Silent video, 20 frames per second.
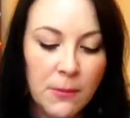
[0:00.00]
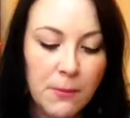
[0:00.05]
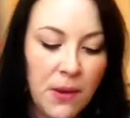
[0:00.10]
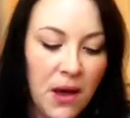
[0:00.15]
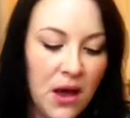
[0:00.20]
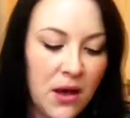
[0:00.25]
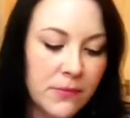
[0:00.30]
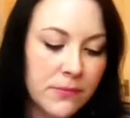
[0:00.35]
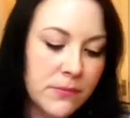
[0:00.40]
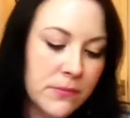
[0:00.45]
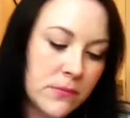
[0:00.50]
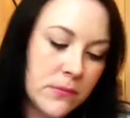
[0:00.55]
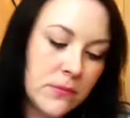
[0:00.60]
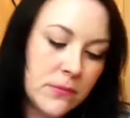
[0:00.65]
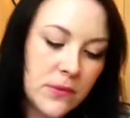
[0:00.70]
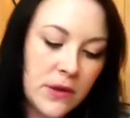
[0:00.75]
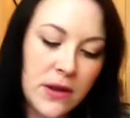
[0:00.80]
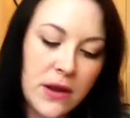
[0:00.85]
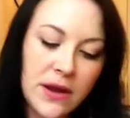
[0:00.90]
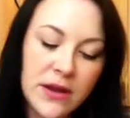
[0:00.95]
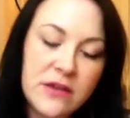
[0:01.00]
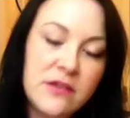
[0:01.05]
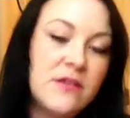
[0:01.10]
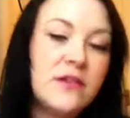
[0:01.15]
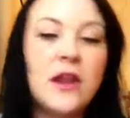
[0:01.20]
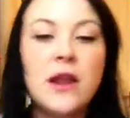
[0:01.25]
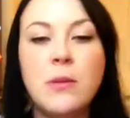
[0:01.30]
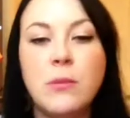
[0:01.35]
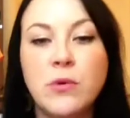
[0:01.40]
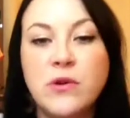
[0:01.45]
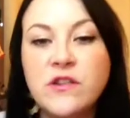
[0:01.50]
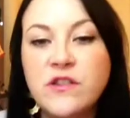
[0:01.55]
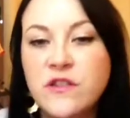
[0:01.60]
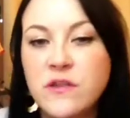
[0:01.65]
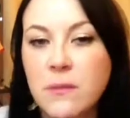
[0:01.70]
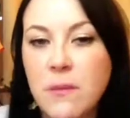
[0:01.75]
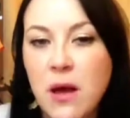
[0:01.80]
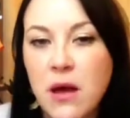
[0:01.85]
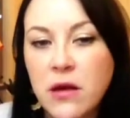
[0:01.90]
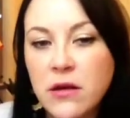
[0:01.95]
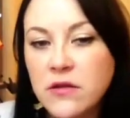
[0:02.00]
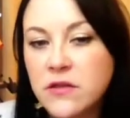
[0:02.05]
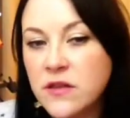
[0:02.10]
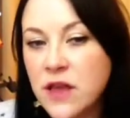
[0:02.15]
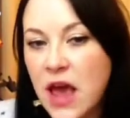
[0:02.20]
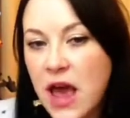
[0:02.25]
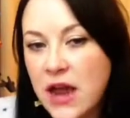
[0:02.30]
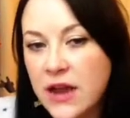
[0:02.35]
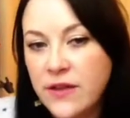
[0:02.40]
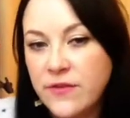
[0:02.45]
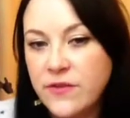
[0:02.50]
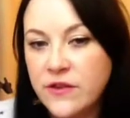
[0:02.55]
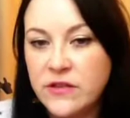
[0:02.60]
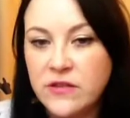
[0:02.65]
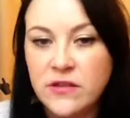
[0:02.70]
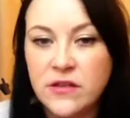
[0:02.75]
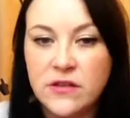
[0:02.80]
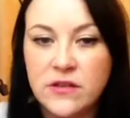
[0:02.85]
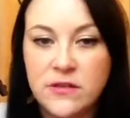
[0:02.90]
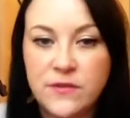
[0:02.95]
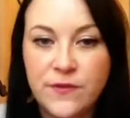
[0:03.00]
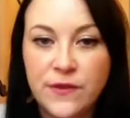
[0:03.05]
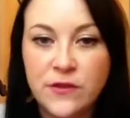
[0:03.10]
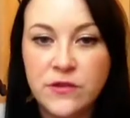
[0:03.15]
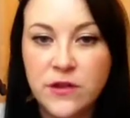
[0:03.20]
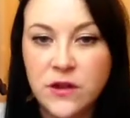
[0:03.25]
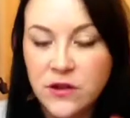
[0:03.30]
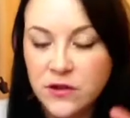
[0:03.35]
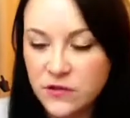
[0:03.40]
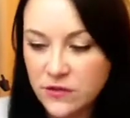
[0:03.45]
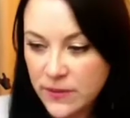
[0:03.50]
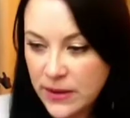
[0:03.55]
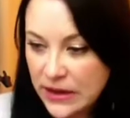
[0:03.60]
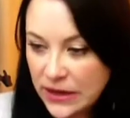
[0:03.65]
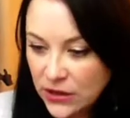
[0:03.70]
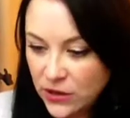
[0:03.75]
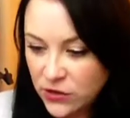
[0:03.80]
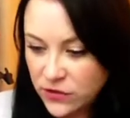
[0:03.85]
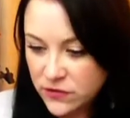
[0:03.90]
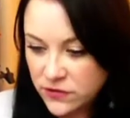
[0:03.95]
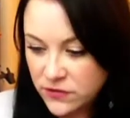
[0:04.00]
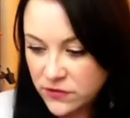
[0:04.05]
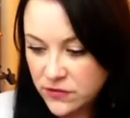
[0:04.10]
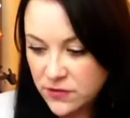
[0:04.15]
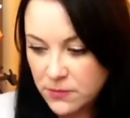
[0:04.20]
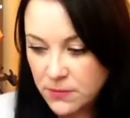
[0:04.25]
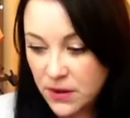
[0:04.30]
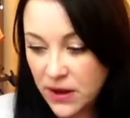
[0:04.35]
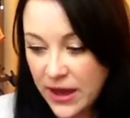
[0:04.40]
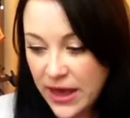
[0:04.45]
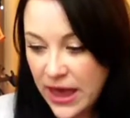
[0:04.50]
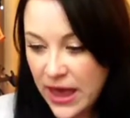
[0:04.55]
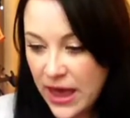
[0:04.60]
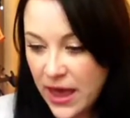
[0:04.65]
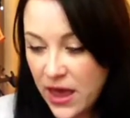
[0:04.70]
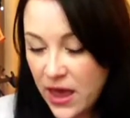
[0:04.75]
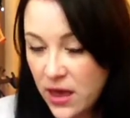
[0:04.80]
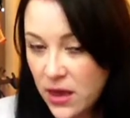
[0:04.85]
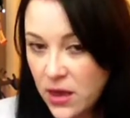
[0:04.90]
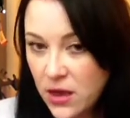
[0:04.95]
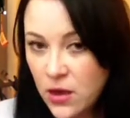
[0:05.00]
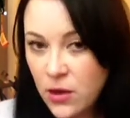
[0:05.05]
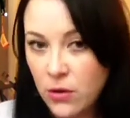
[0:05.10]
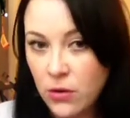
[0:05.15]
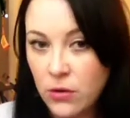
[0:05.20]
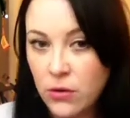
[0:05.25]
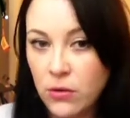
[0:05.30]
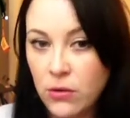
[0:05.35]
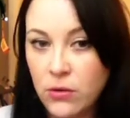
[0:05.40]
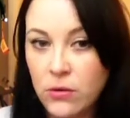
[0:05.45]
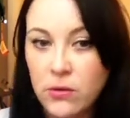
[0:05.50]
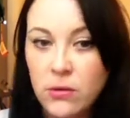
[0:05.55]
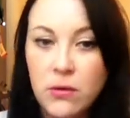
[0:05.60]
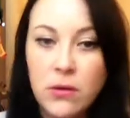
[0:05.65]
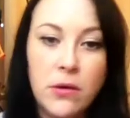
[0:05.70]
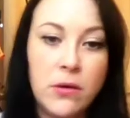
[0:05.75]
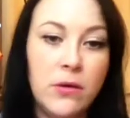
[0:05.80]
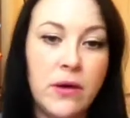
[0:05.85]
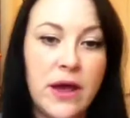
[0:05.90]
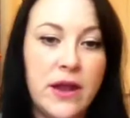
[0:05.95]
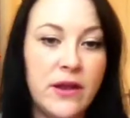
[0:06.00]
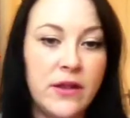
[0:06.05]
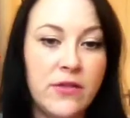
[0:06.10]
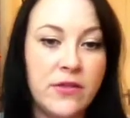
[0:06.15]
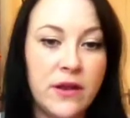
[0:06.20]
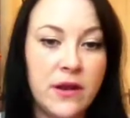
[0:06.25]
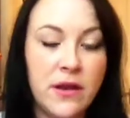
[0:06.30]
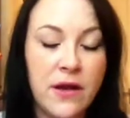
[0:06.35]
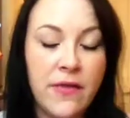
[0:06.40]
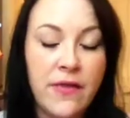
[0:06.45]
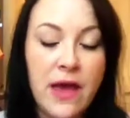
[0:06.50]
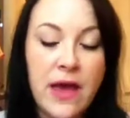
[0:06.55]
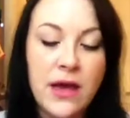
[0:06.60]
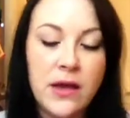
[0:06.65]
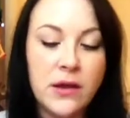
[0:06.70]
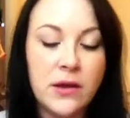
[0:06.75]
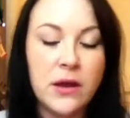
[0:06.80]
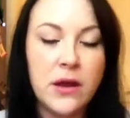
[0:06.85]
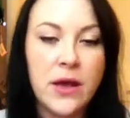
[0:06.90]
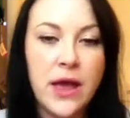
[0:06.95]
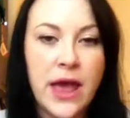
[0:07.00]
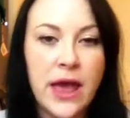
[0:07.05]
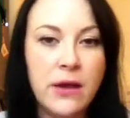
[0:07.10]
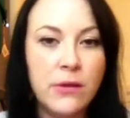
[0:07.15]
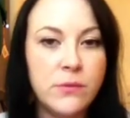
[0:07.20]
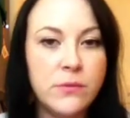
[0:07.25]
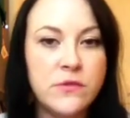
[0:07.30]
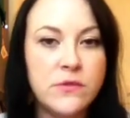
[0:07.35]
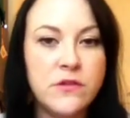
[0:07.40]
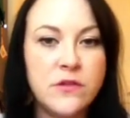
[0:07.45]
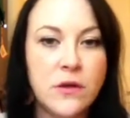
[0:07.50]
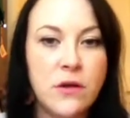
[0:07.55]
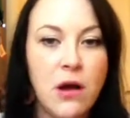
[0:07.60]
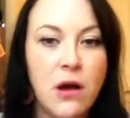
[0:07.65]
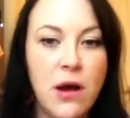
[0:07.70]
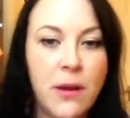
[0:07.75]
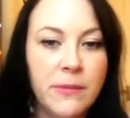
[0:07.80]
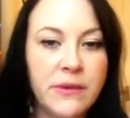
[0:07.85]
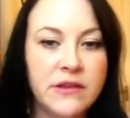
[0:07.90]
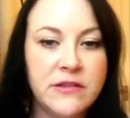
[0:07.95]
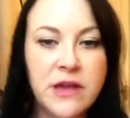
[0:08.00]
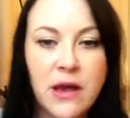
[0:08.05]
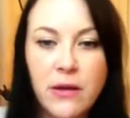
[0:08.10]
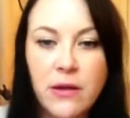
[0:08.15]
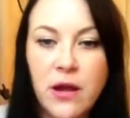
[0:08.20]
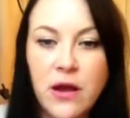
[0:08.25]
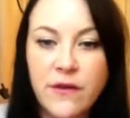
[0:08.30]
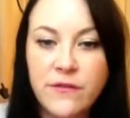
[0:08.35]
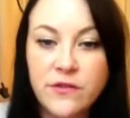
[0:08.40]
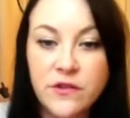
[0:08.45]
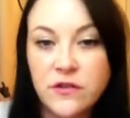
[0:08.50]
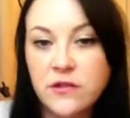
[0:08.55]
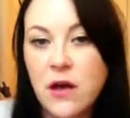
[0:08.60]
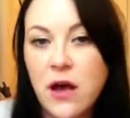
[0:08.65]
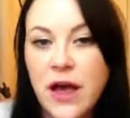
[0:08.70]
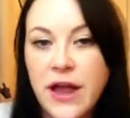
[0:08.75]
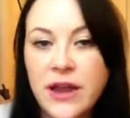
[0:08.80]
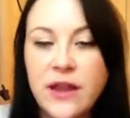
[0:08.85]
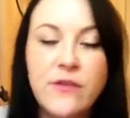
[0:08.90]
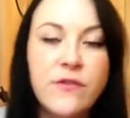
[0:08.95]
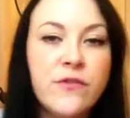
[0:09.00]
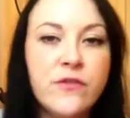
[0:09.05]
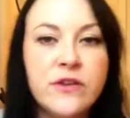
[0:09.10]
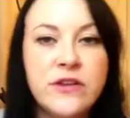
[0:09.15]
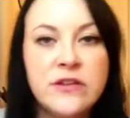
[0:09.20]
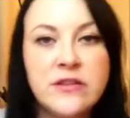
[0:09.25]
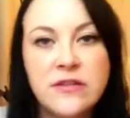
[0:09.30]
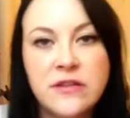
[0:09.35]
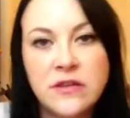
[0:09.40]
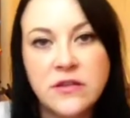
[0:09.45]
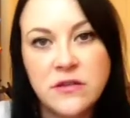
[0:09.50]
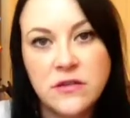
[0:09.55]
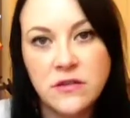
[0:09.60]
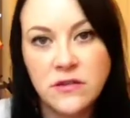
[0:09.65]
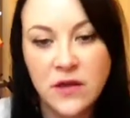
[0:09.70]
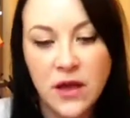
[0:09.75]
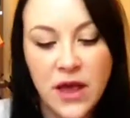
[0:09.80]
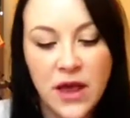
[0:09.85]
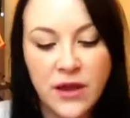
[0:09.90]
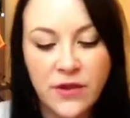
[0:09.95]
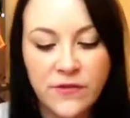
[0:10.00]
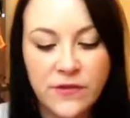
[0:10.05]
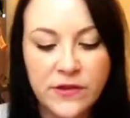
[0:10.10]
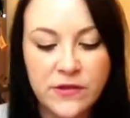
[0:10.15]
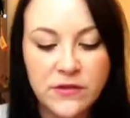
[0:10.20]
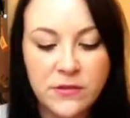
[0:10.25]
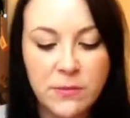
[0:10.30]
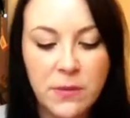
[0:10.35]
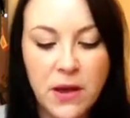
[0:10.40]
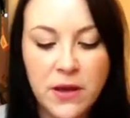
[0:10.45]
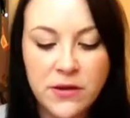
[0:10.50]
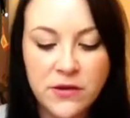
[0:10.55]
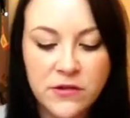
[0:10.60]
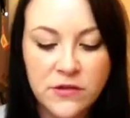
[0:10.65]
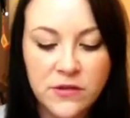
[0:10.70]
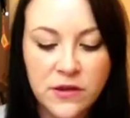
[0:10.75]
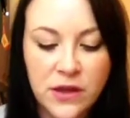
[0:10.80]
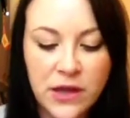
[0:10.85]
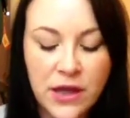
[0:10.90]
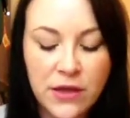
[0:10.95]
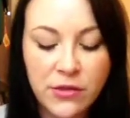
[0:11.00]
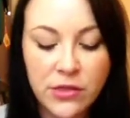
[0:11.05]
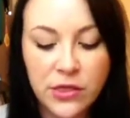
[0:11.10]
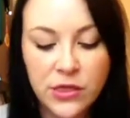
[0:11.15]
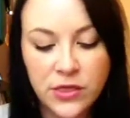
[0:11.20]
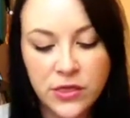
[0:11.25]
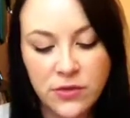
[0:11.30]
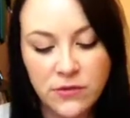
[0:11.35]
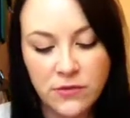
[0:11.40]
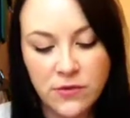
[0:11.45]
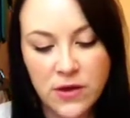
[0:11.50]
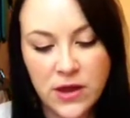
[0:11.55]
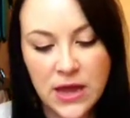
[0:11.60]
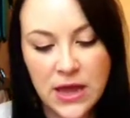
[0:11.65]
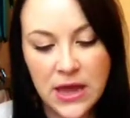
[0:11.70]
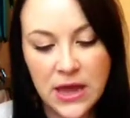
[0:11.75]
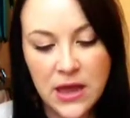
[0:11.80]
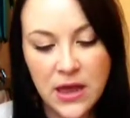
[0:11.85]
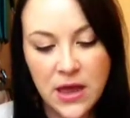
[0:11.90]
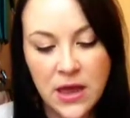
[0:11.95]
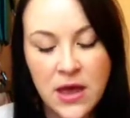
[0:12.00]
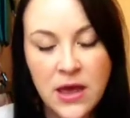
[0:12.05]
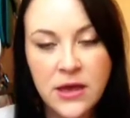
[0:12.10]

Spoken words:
But you know, it's still a moisture mask, and if it's going to do any good to my hair or anything like that, you know, help to calm it down after dyeing it, for instance, so anything's a bonus. So you get 3